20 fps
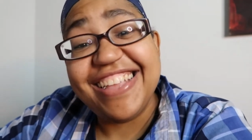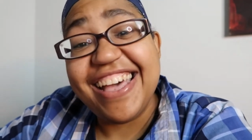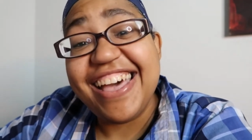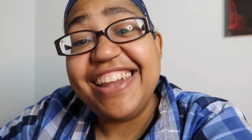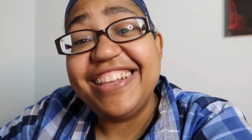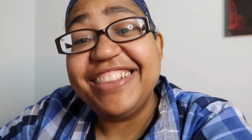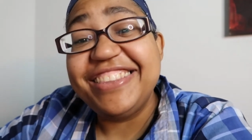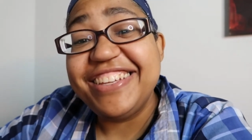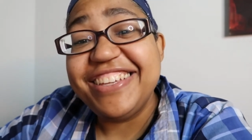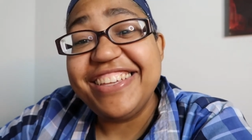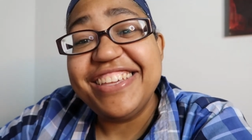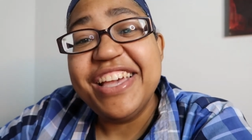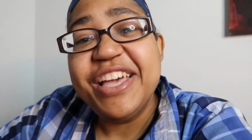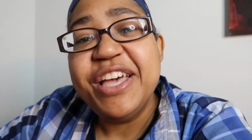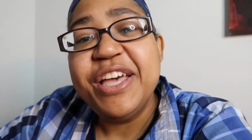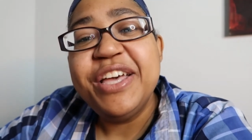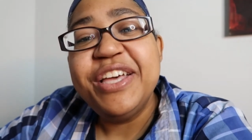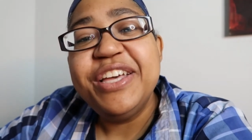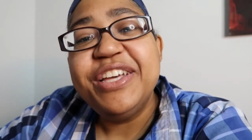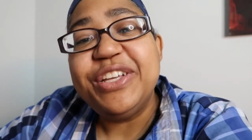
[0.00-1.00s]
Natalie
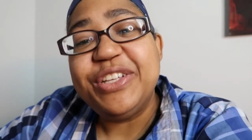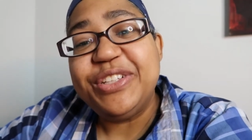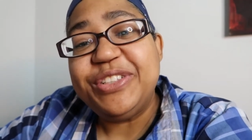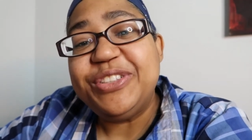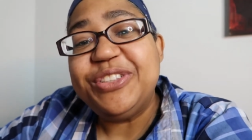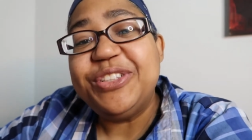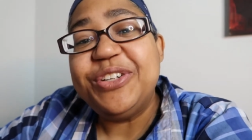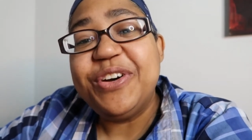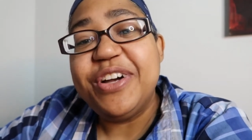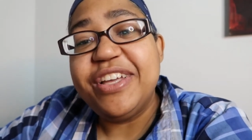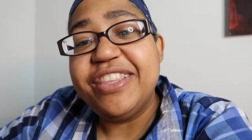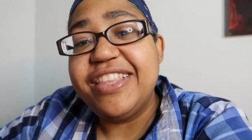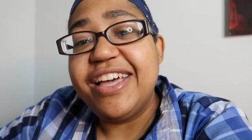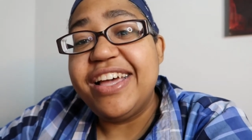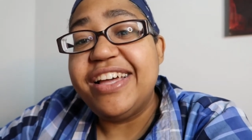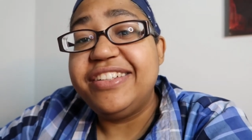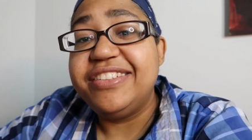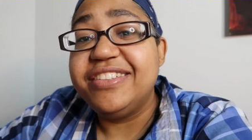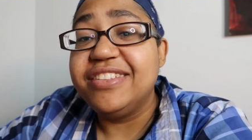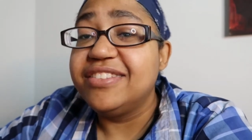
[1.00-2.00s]
enjoyed
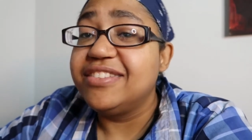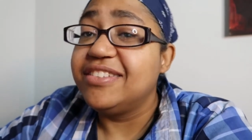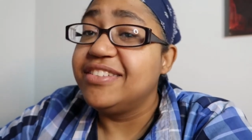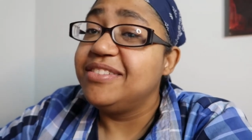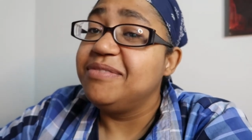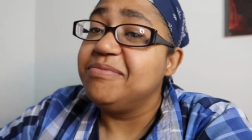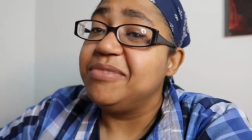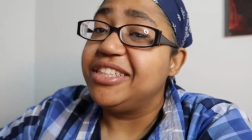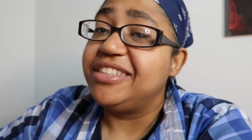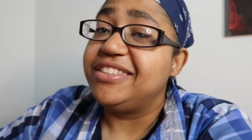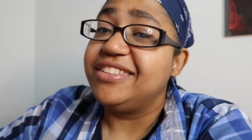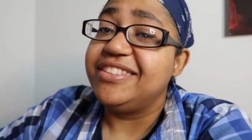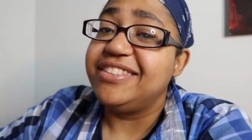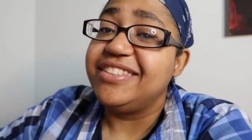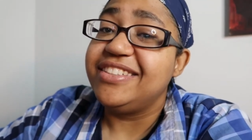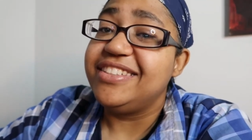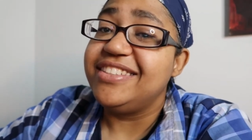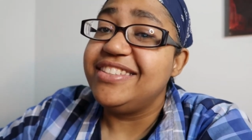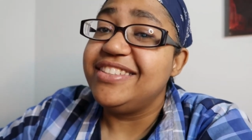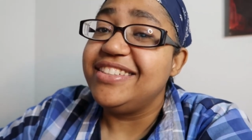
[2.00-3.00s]
that just as much as
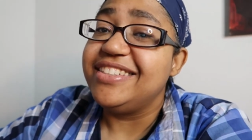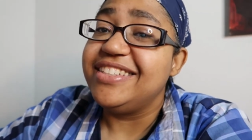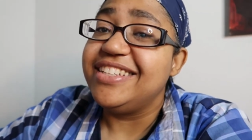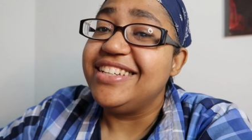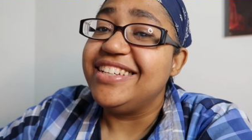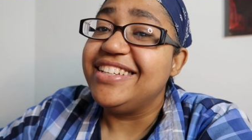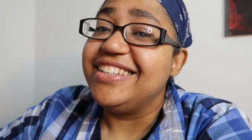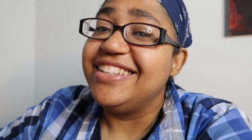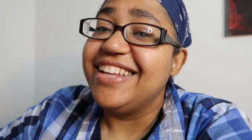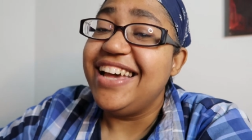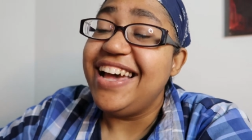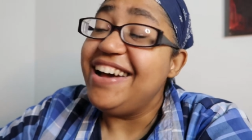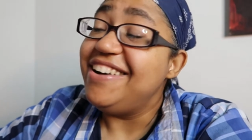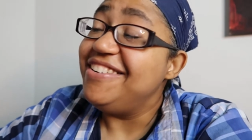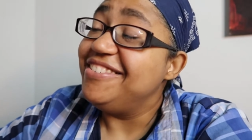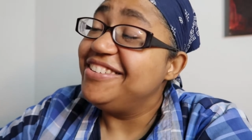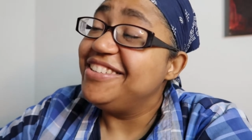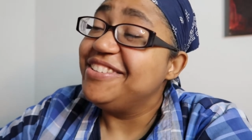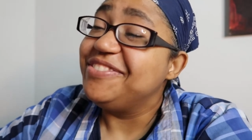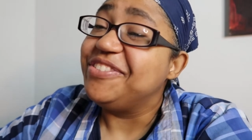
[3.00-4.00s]
Ezee did. Now,
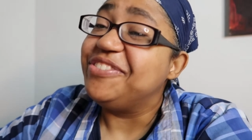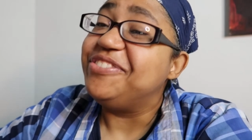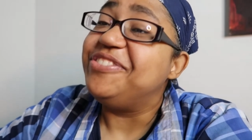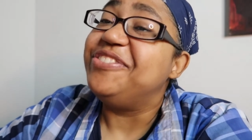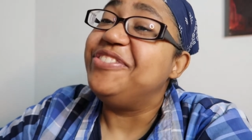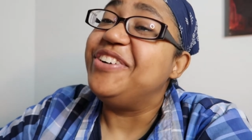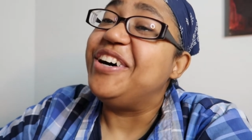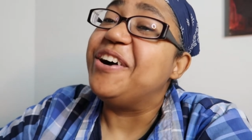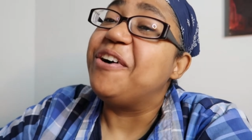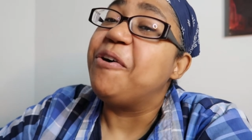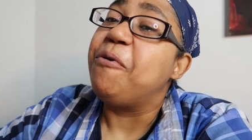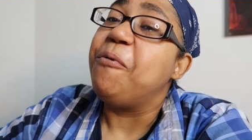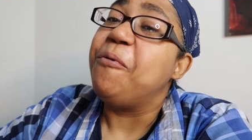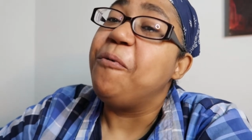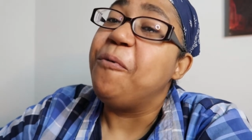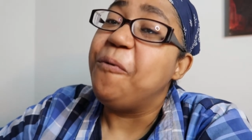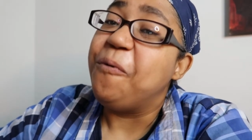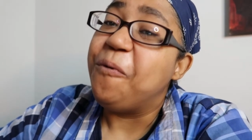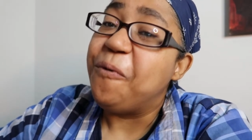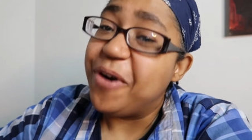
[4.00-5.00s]
I don't give a fuck
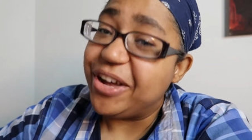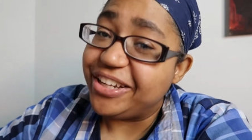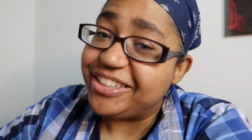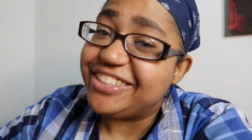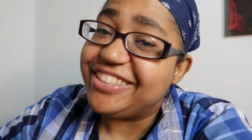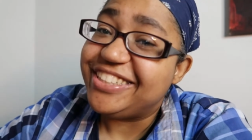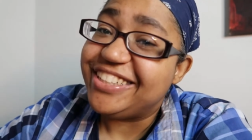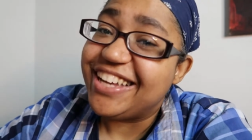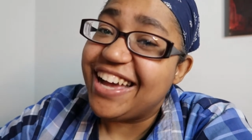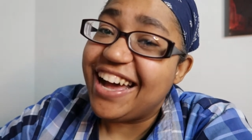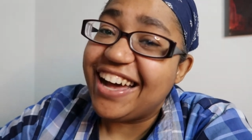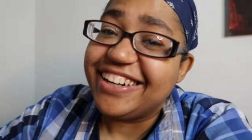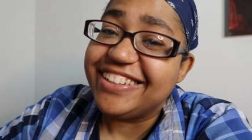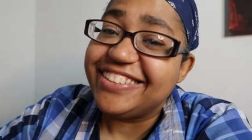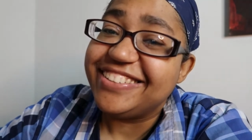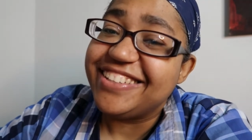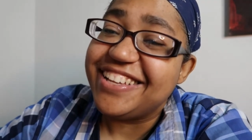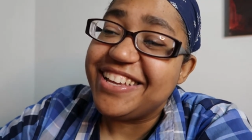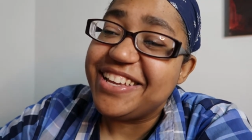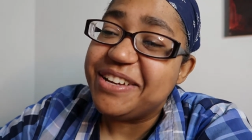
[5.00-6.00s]
what she gotta
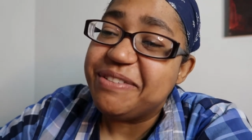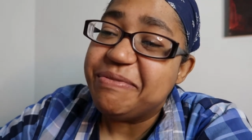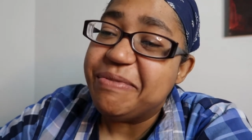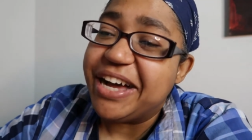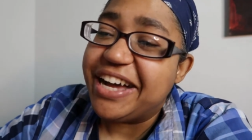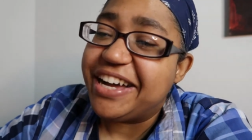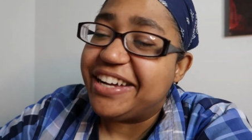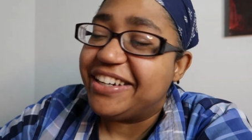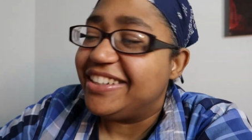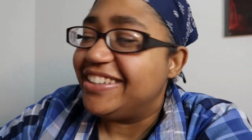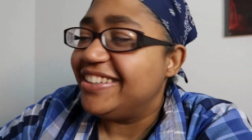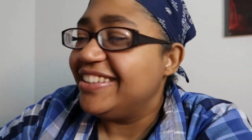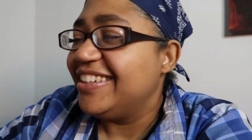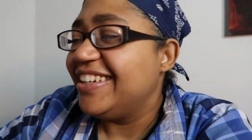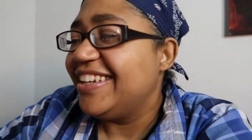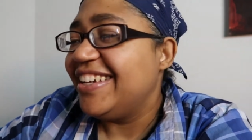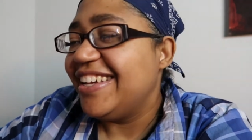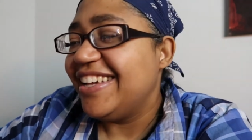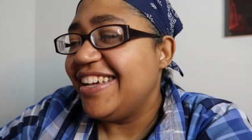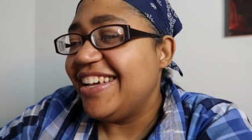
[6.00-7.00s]
say about it.
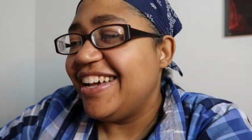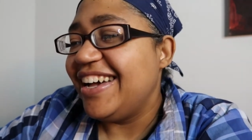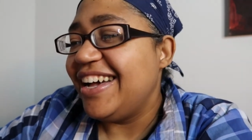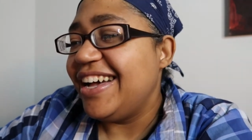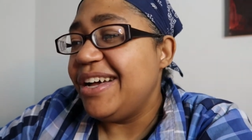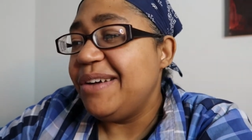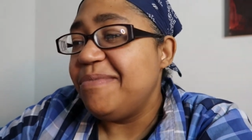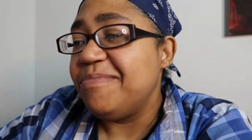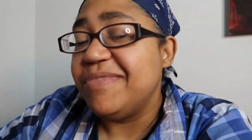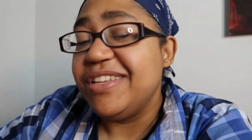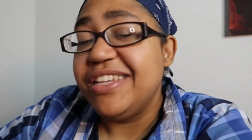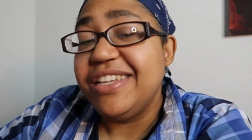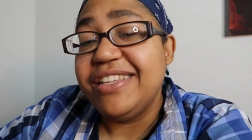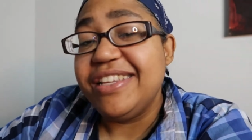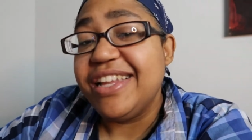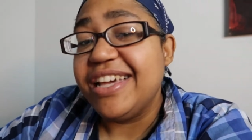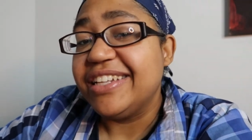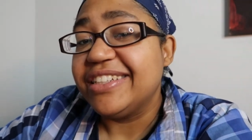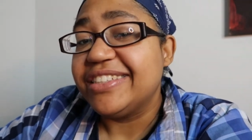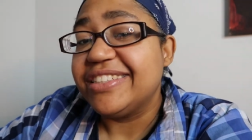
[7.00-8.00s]
I
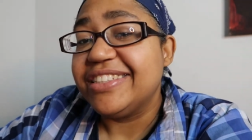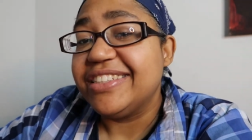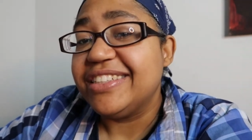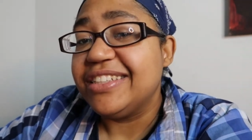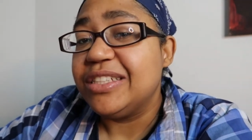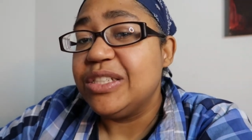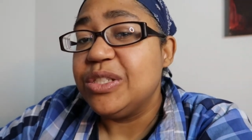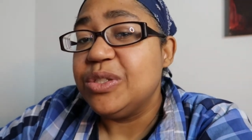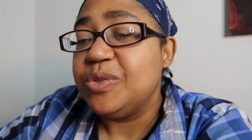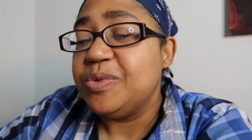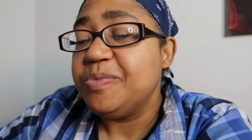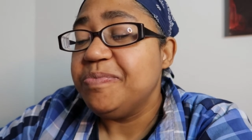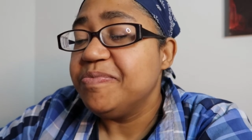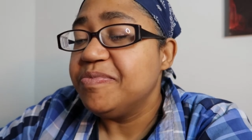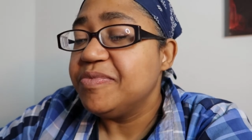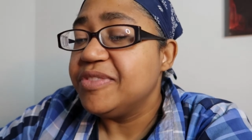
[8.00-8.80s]
mean that shit too.